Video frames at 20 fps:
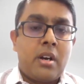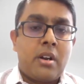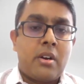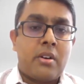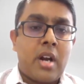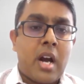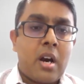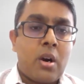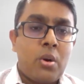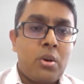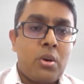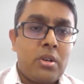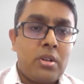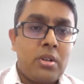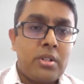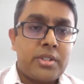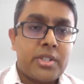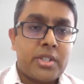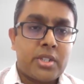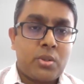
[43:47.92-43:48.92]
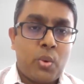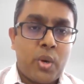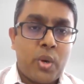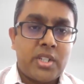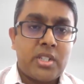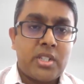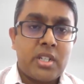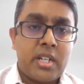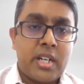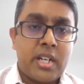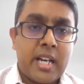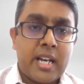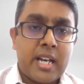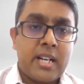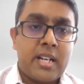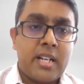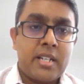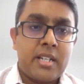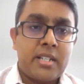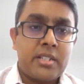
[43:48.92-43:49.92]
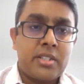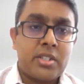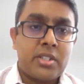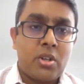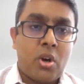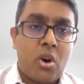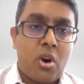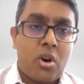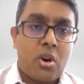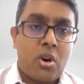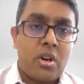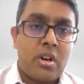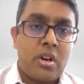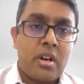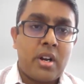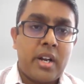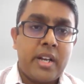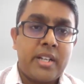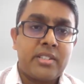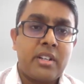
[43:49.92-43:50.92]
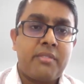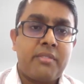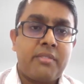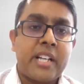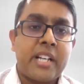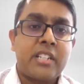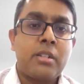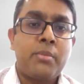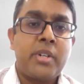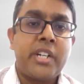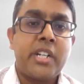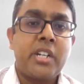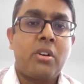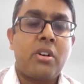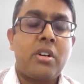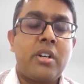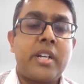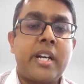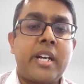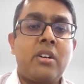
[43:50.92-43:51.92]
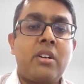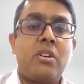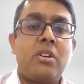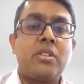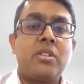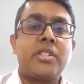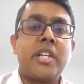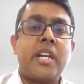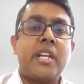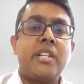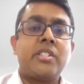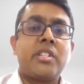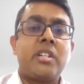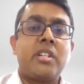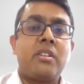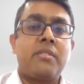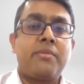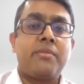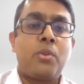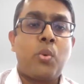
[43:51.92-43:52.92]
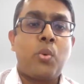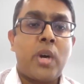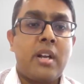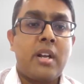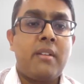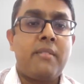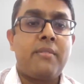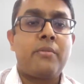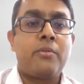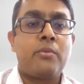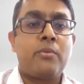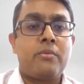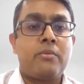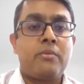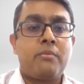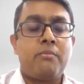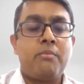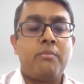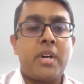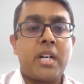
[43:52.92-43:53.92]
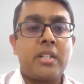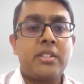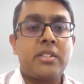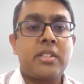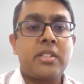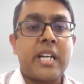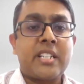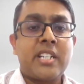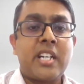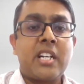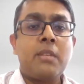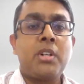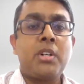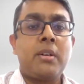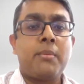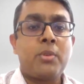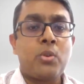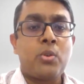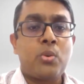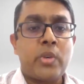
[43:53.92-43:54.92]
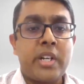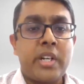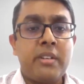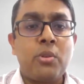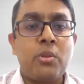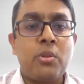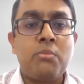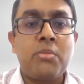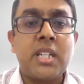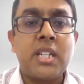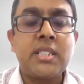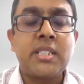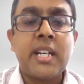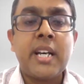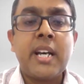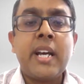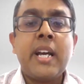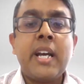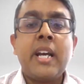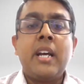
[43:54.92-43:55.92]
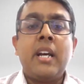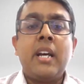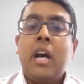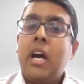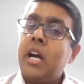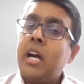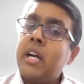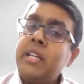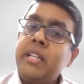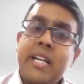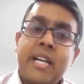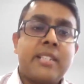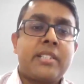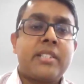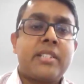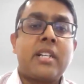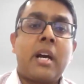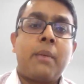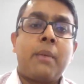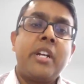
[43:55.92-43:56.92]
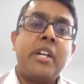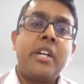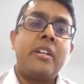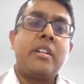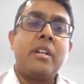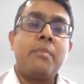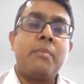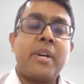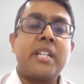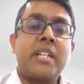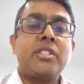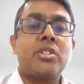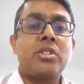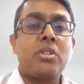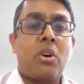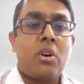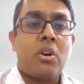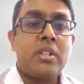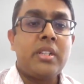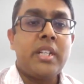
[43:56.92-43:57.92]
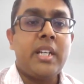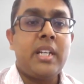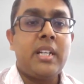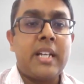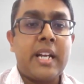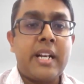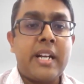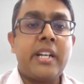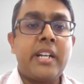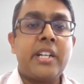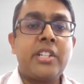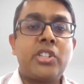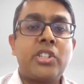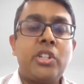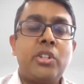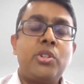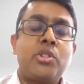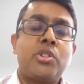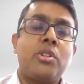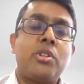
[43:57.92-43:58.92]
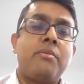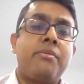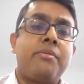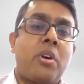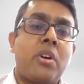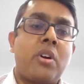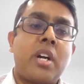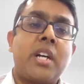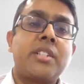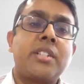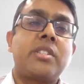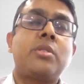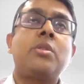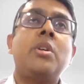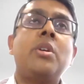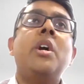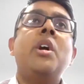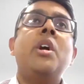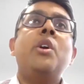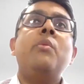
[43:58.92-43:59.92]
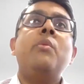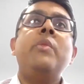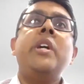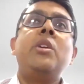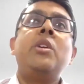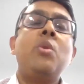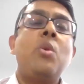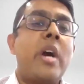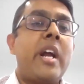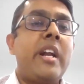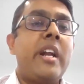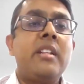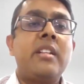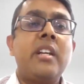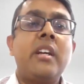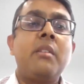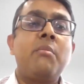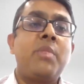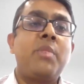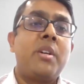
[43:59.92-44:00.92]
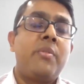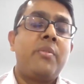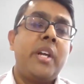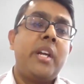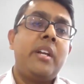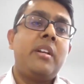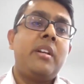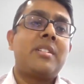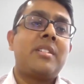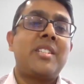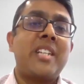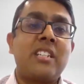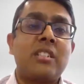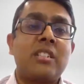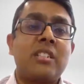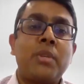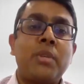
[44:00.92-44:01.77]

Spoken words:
Rahul's question again is there flexibility on tenor, say instead of 12 months, extendable up to 24 months? Yes, I mean, it depends on the lending institution. For us, we do anything between 6